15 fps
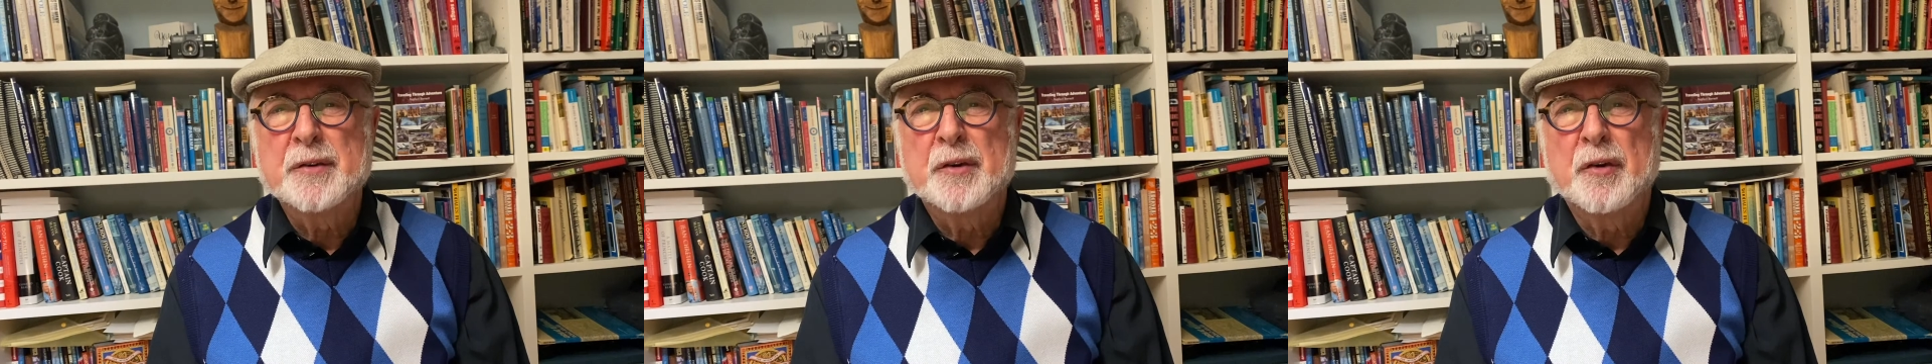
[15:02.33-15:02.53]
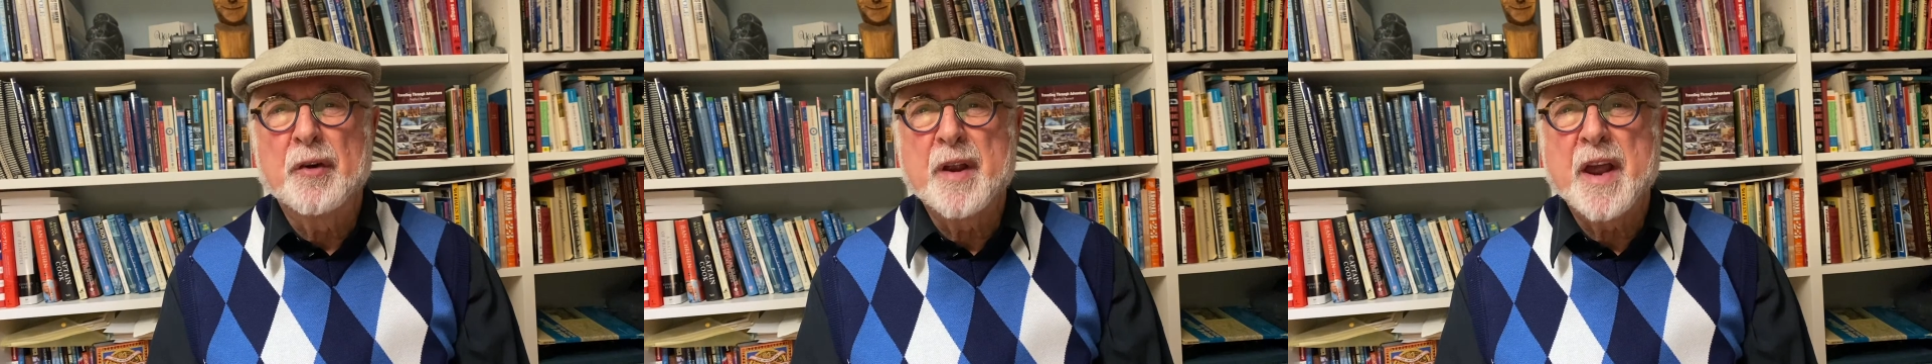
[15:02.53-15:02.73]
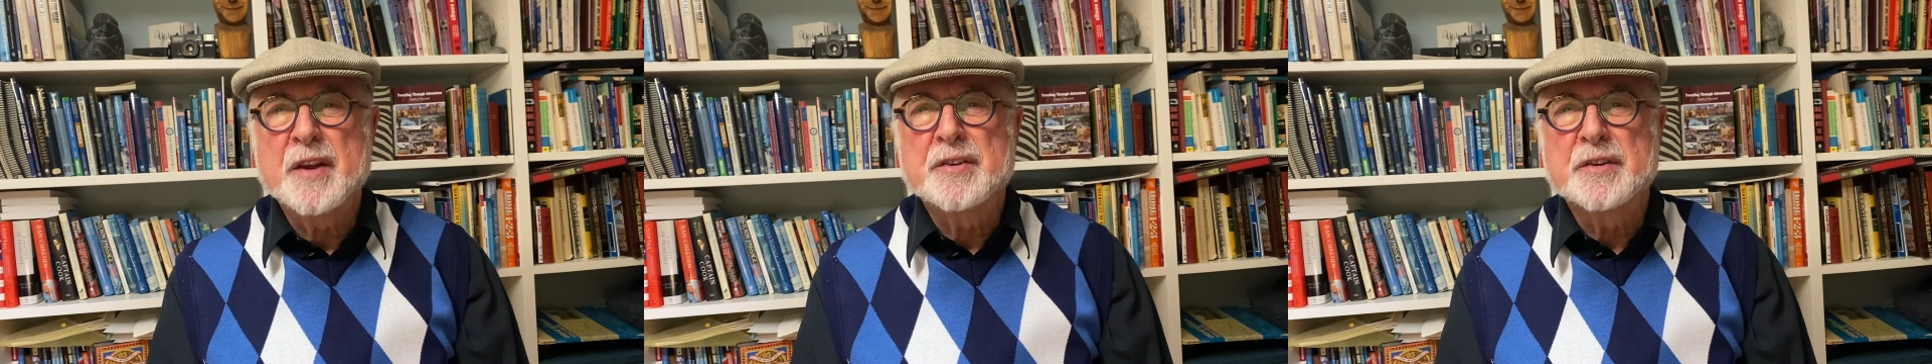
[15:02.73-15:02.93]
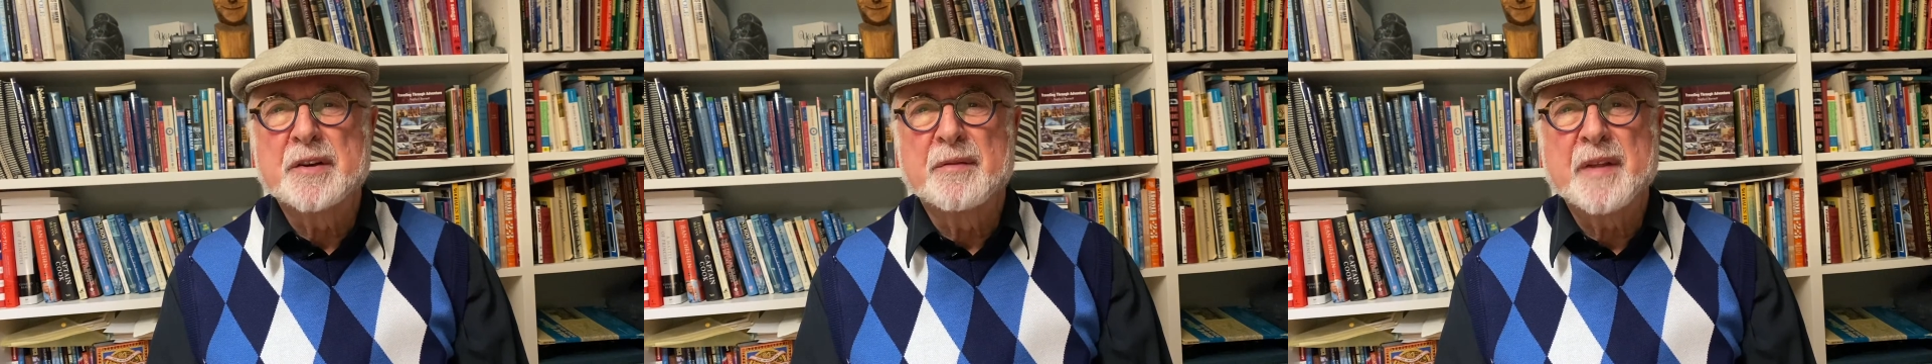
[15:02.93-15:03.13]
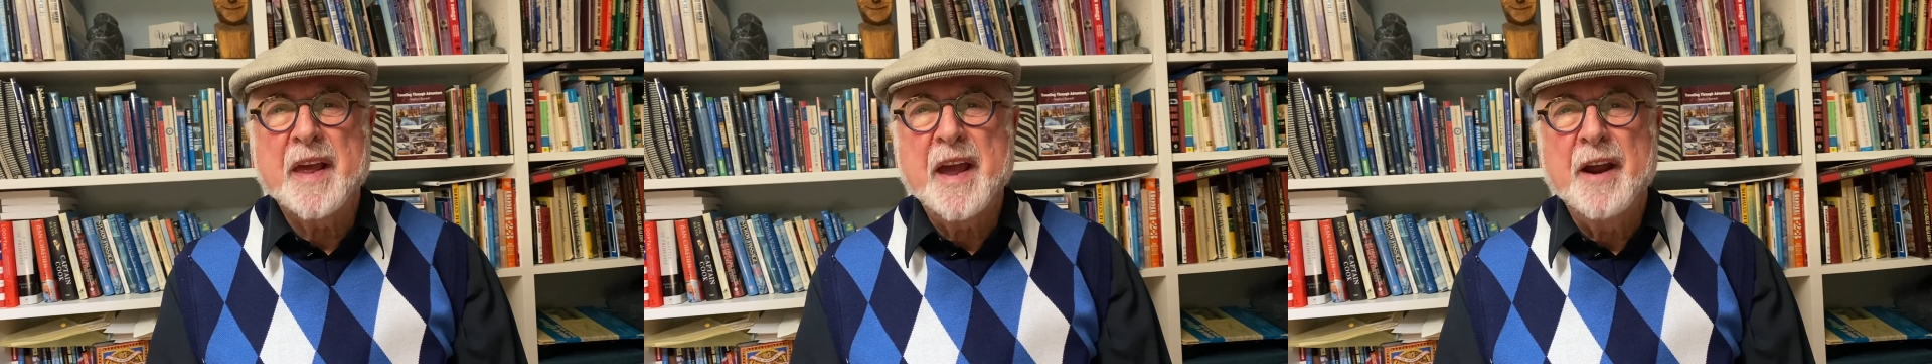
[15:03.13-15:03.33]
creation
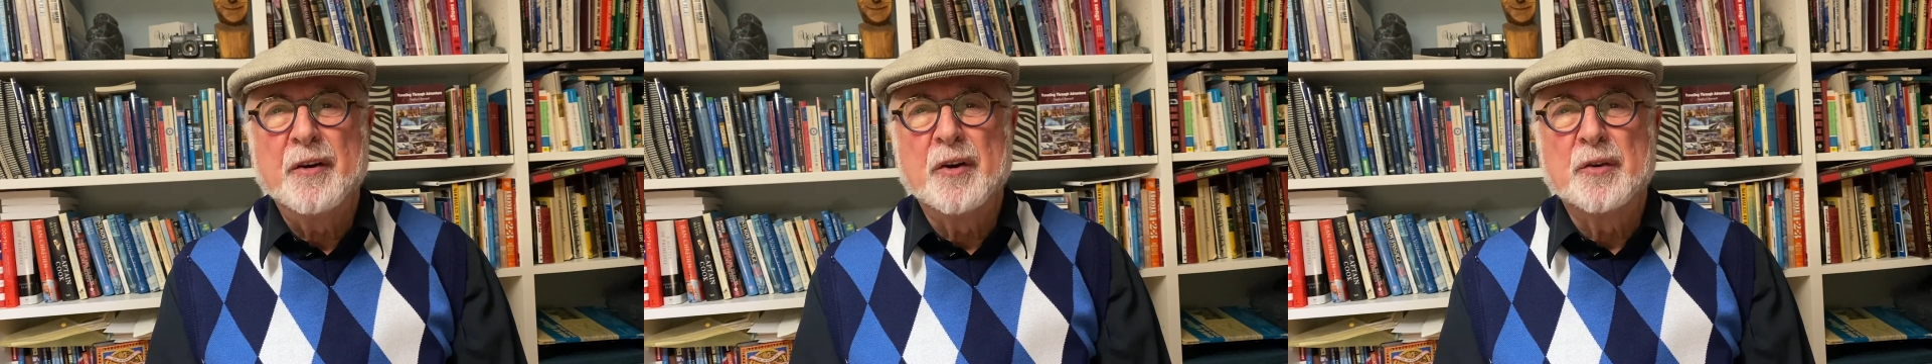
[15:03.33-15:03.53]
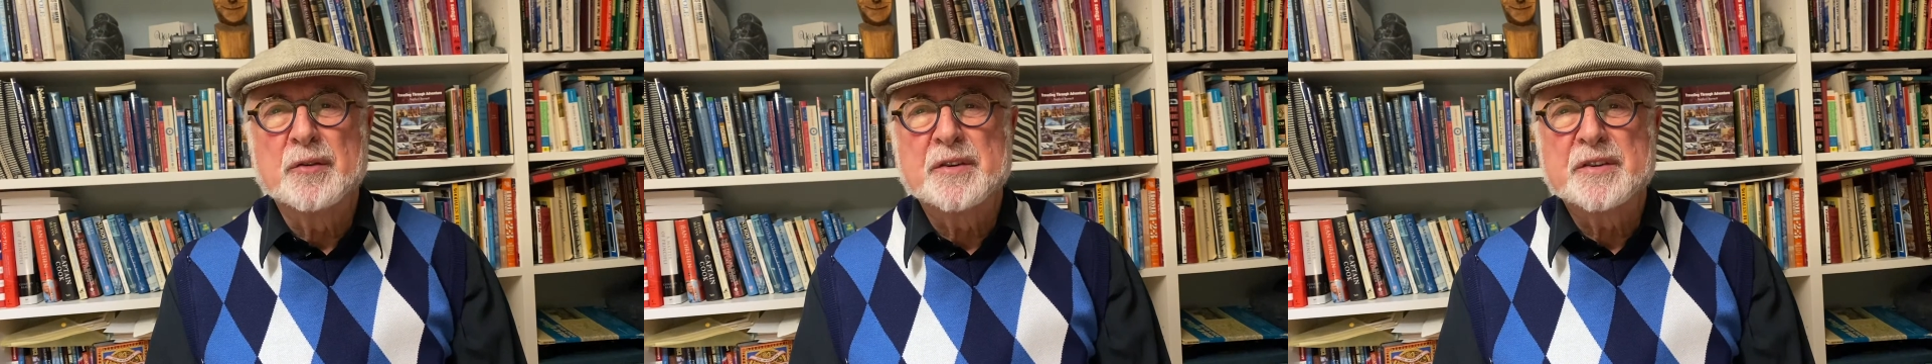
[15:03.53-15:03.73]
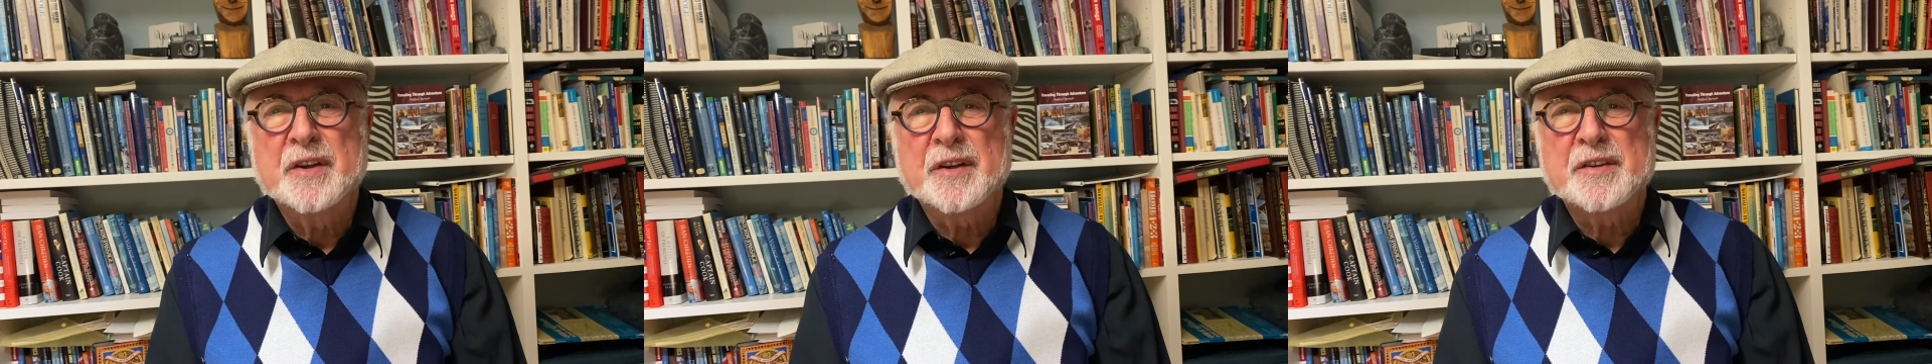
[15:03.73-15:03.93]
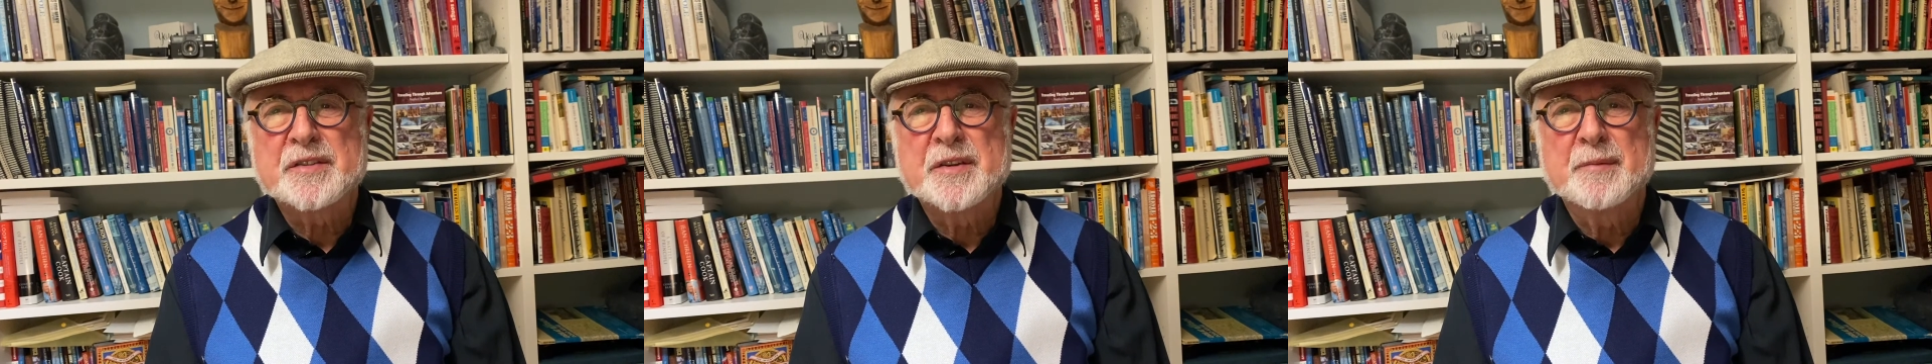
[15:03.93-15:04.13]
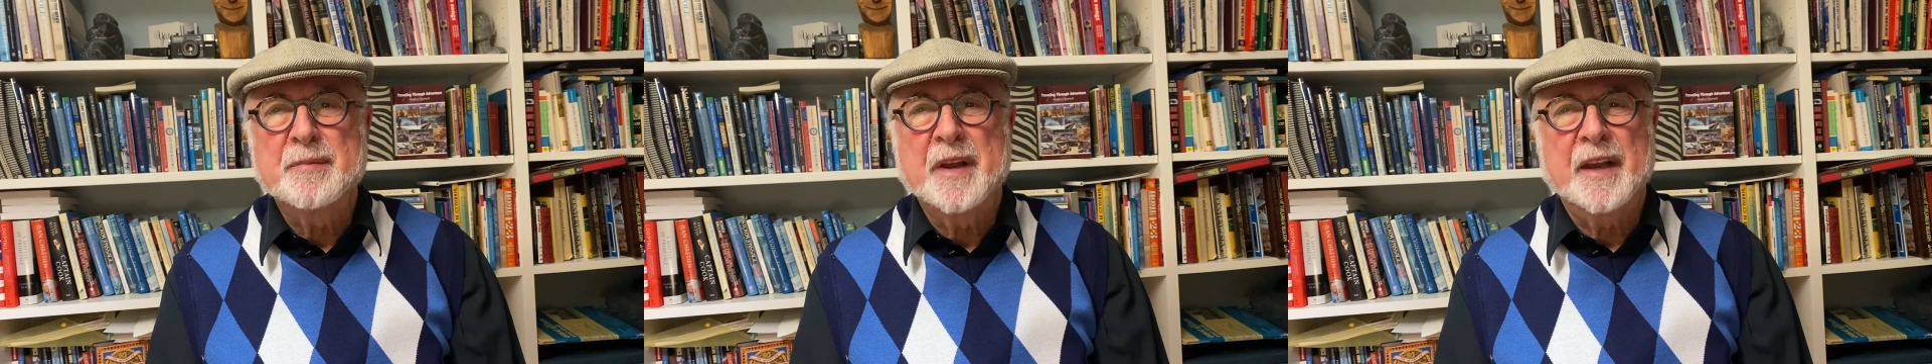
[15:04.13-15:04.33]
of the Aero took
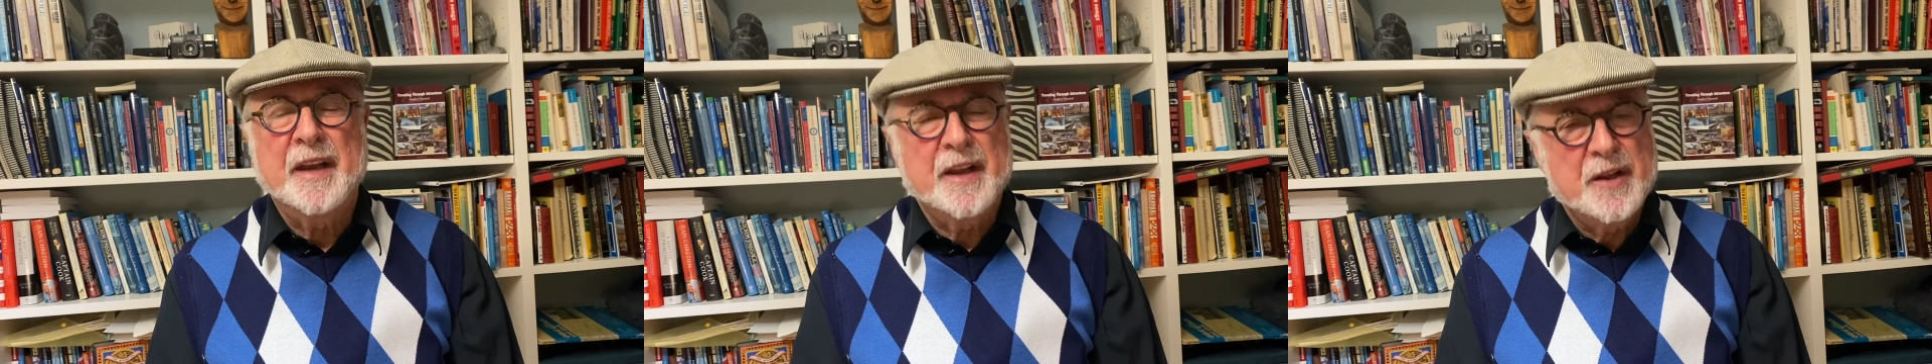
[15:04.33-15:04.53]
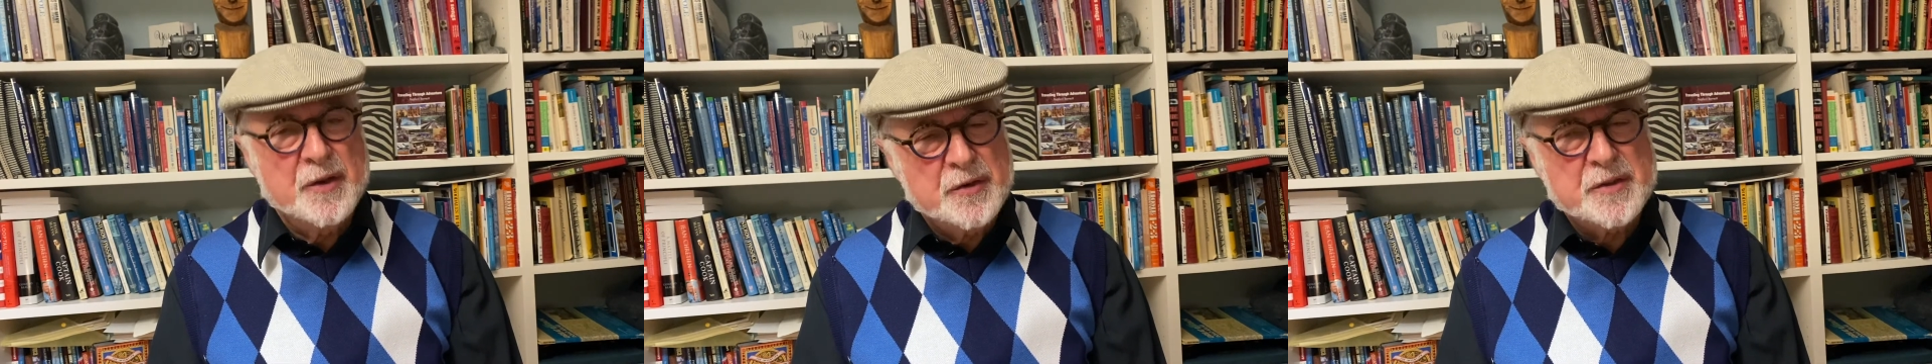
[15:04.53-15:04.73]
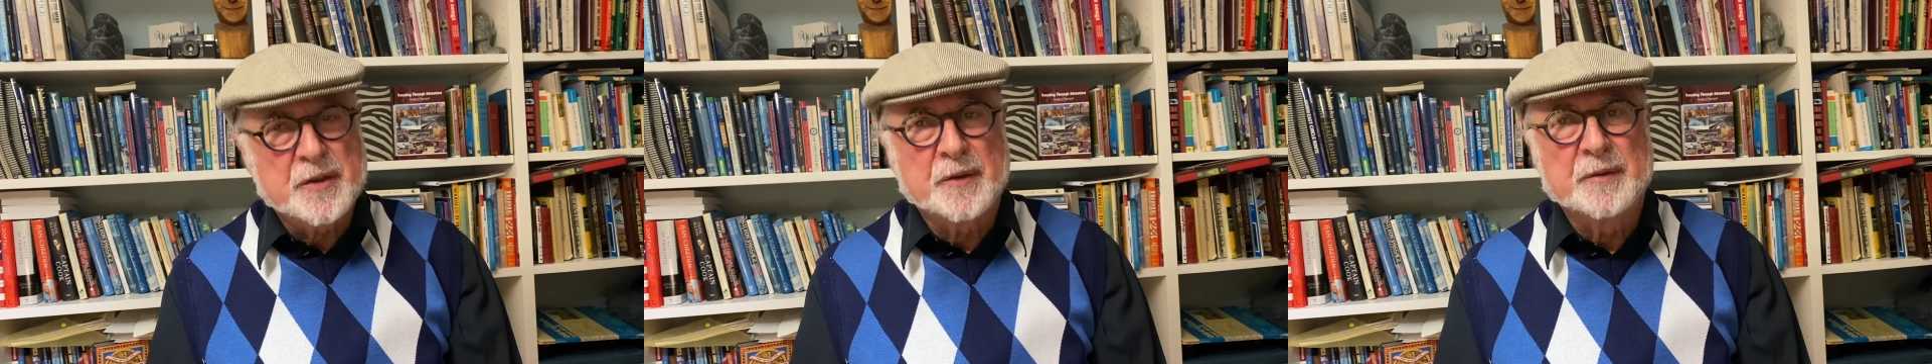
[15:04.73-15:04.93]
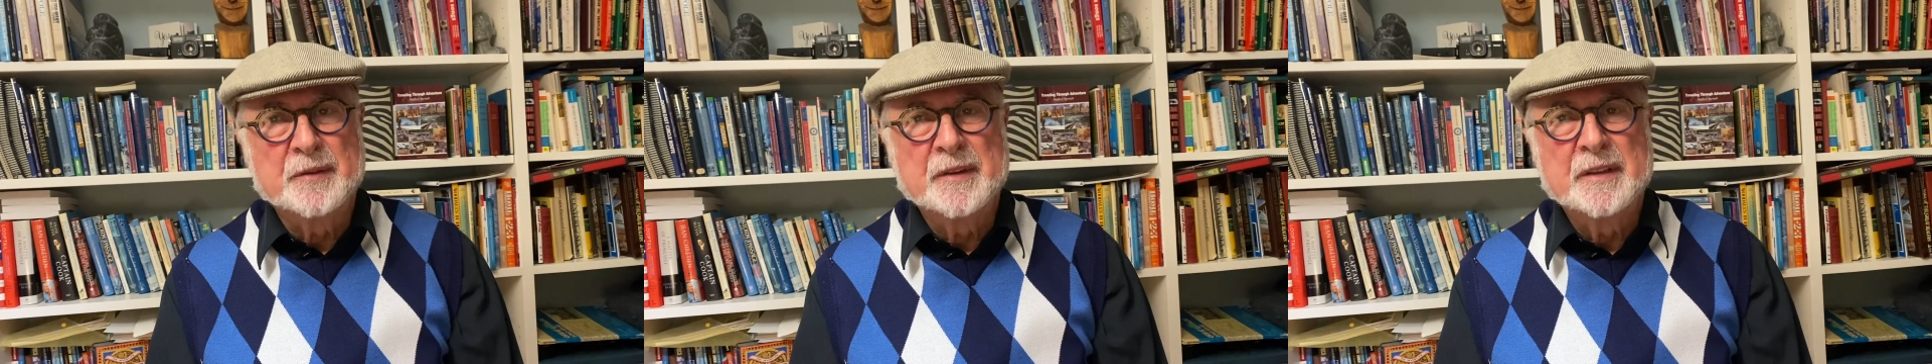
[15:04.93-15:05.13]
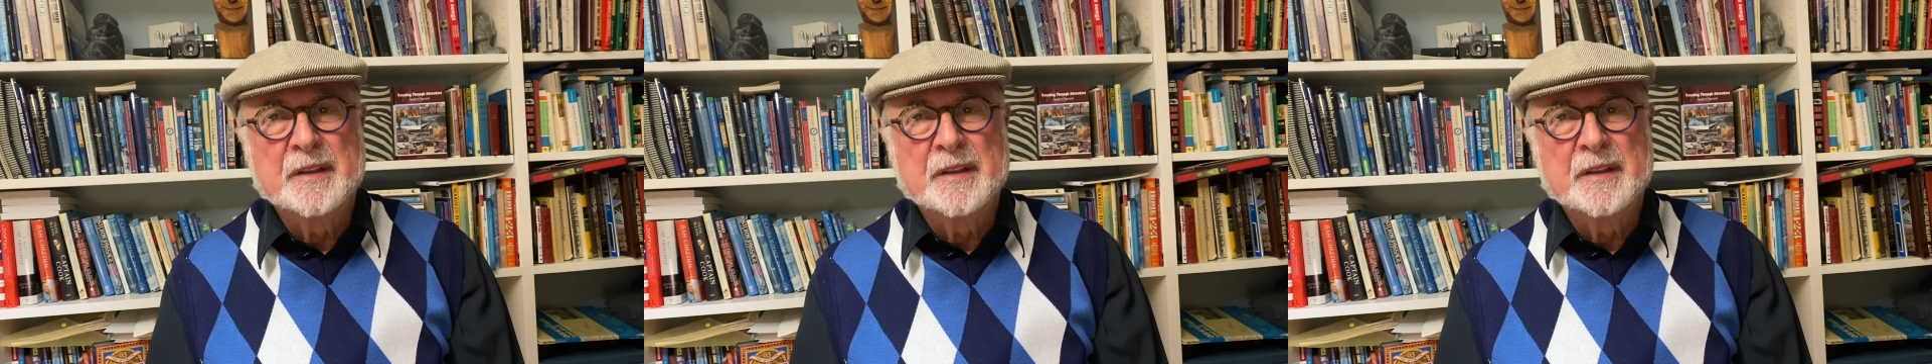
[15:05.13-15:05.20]
some getting used to,